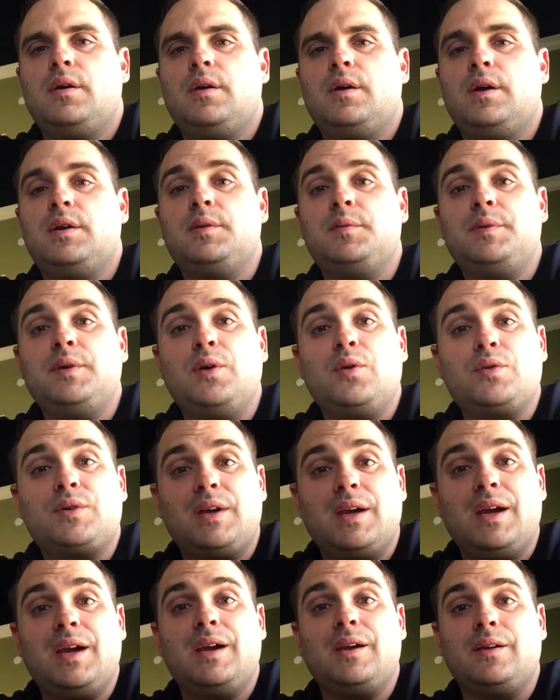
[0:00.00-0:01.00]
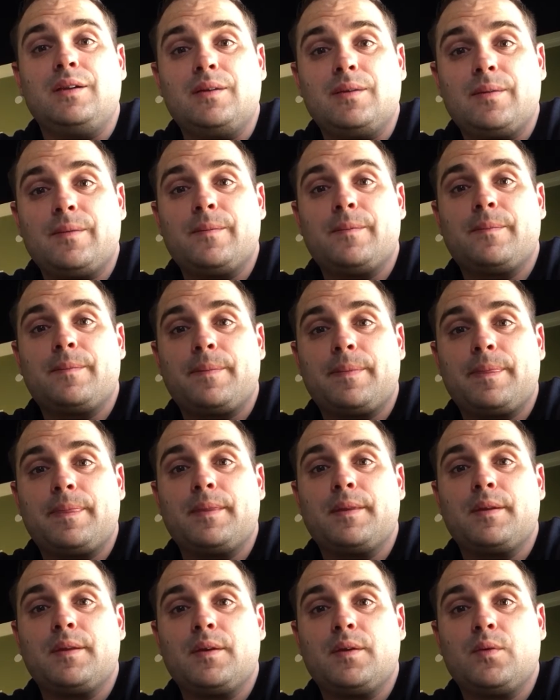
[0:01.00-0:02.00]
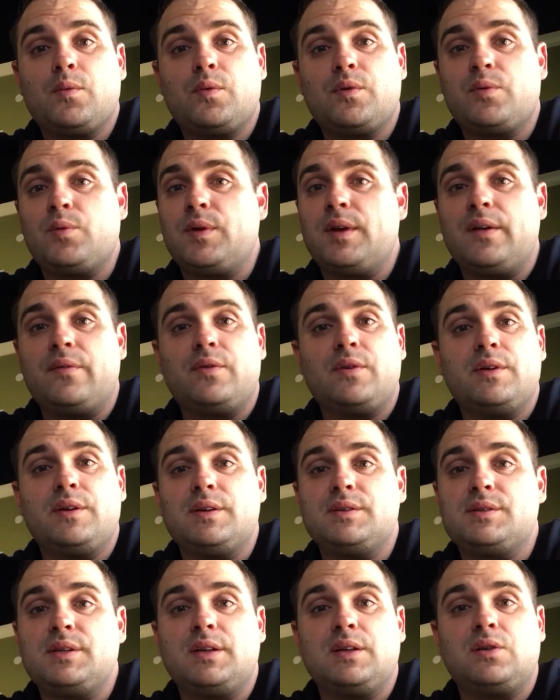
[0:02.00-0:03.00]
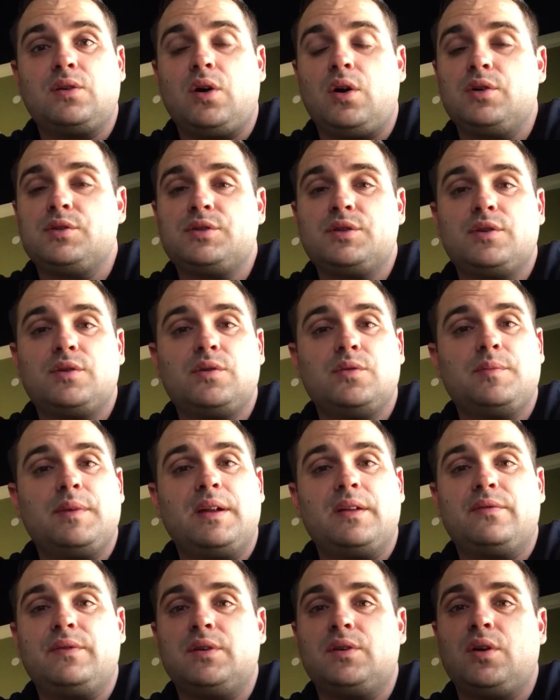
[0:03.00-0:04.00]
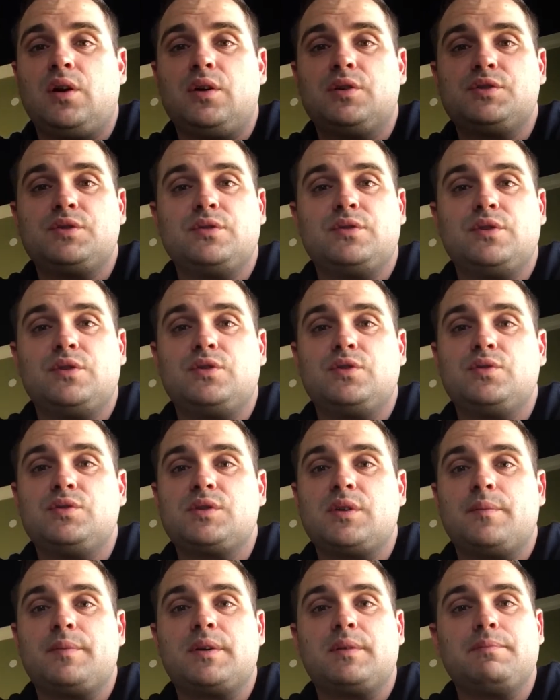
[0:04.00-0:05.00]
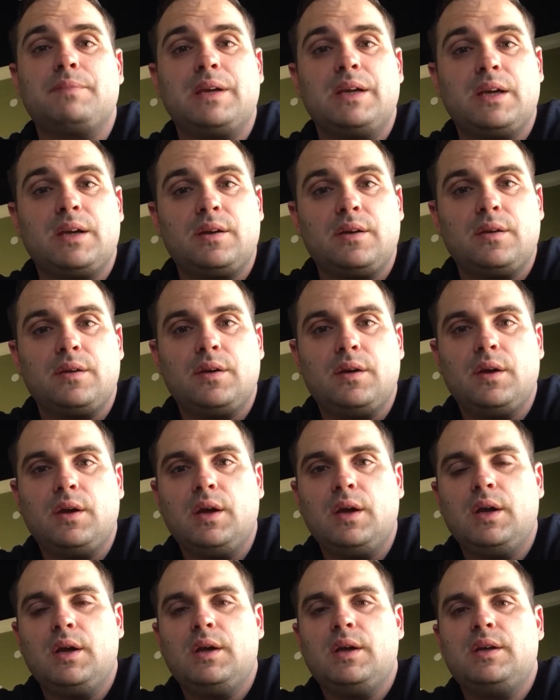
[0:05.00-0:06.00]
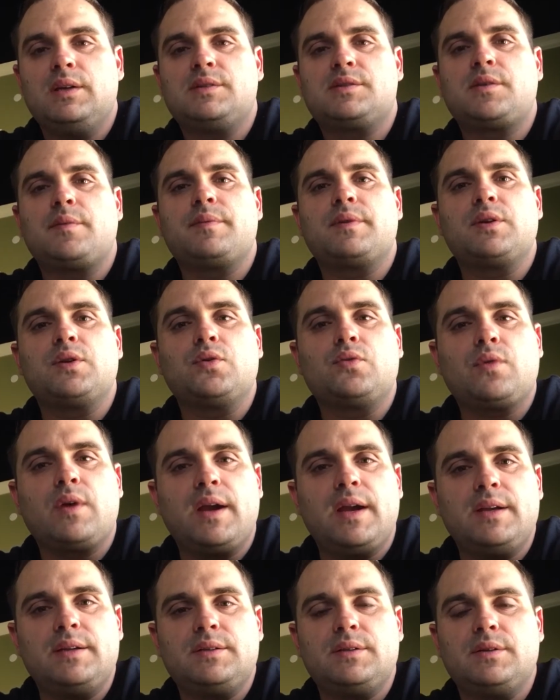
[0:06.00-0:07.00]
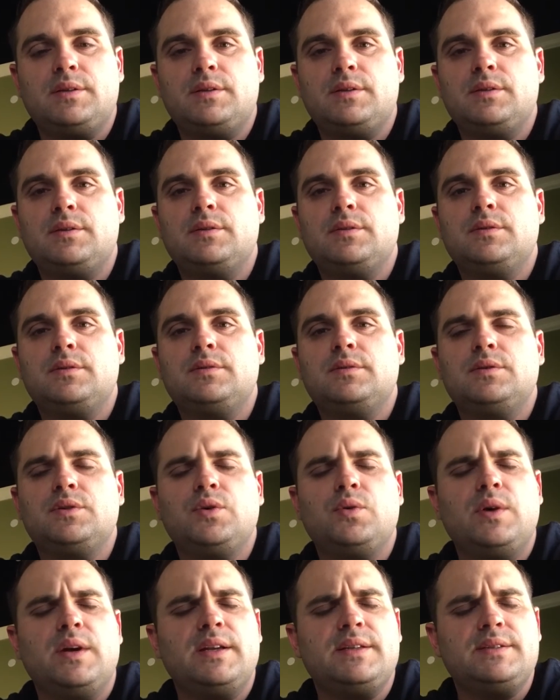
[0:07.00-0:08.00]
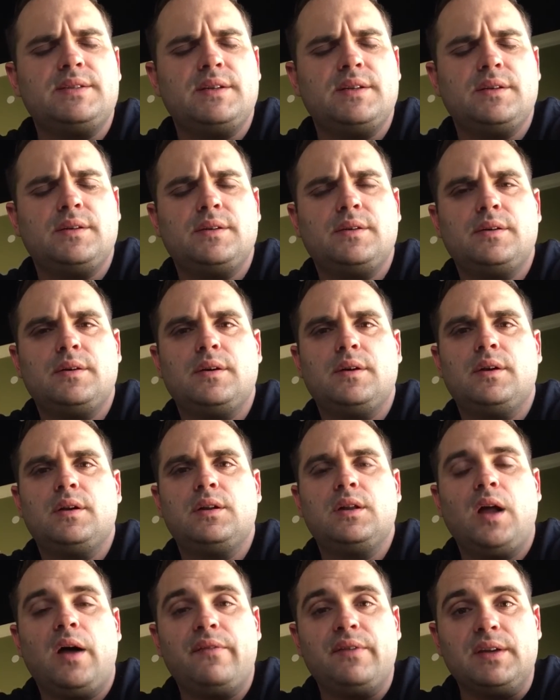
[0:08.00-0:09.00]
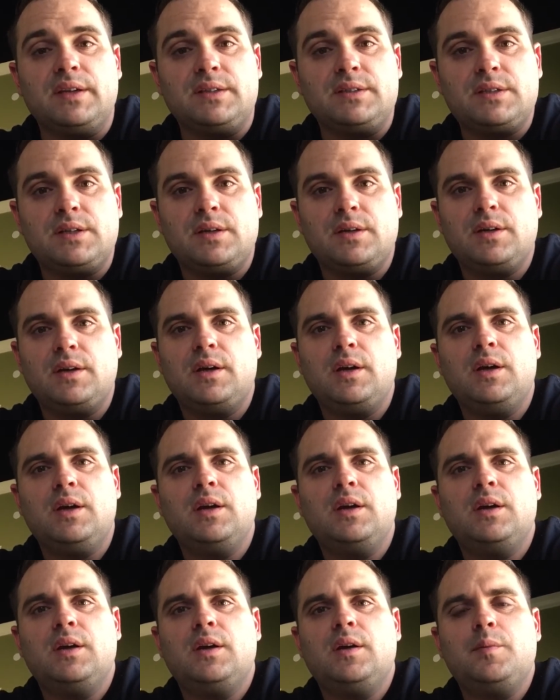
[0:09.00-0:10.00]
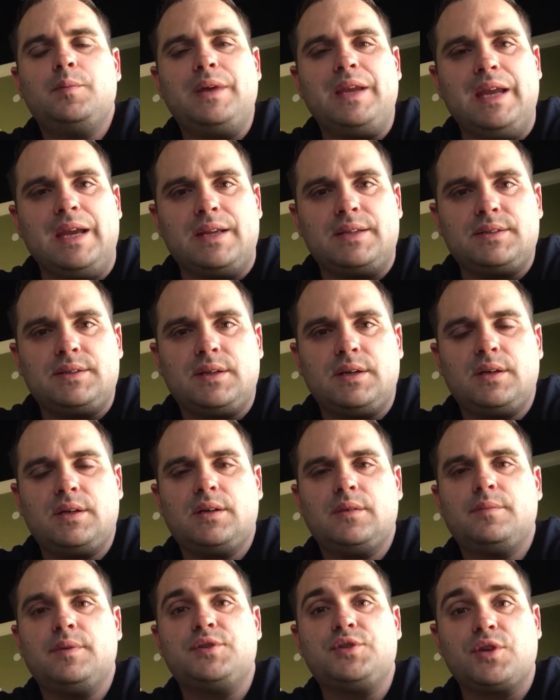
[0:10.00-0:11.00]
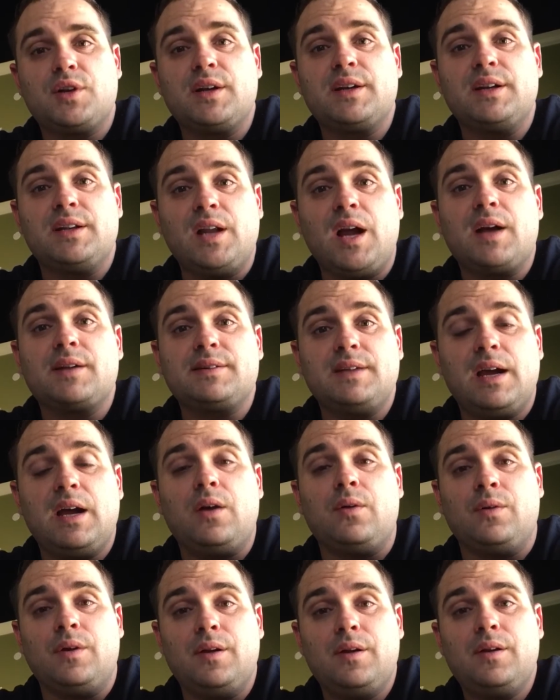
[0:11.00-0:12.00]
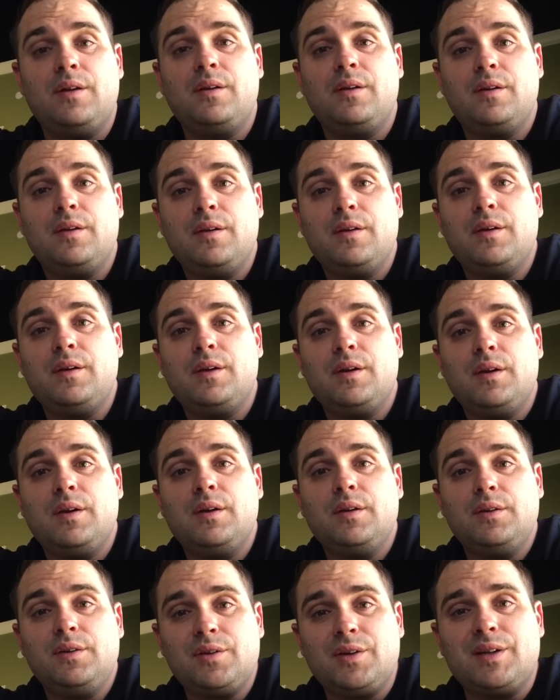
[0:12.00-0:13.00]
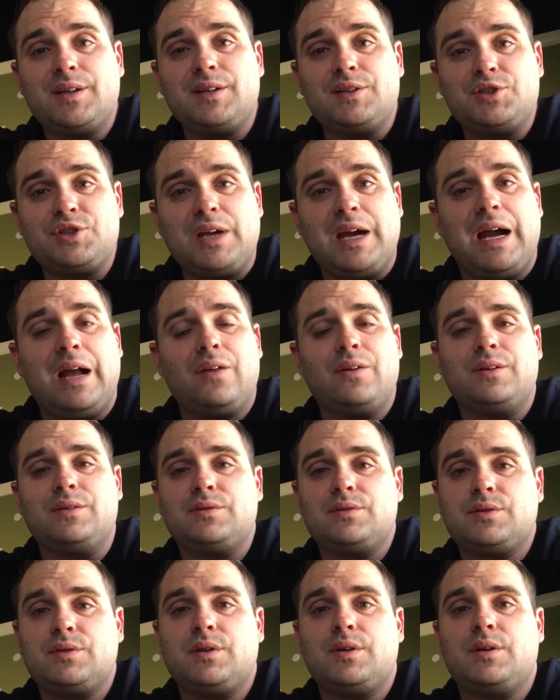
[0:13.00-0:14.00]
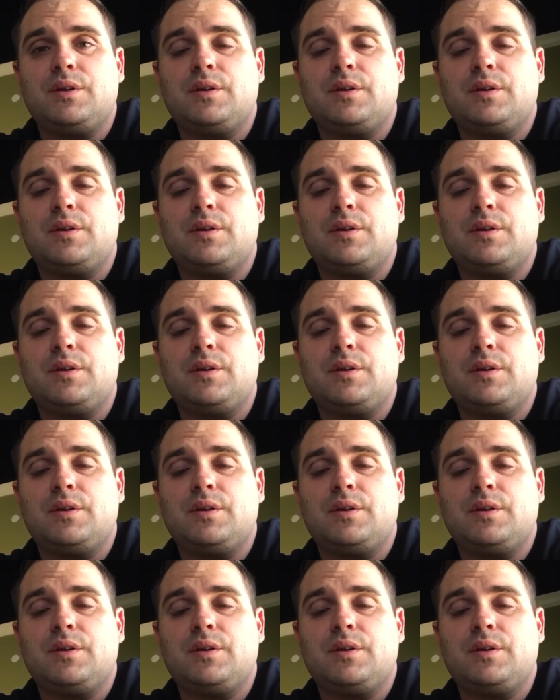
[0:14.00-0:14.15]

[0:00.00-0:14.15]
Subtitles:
And it'd be okay with whatever it is that He calls you to do. Man, if He calls you to do something big and something great, do it. Love it. Be it. But you're going to get knocked down. You're going to get challenged.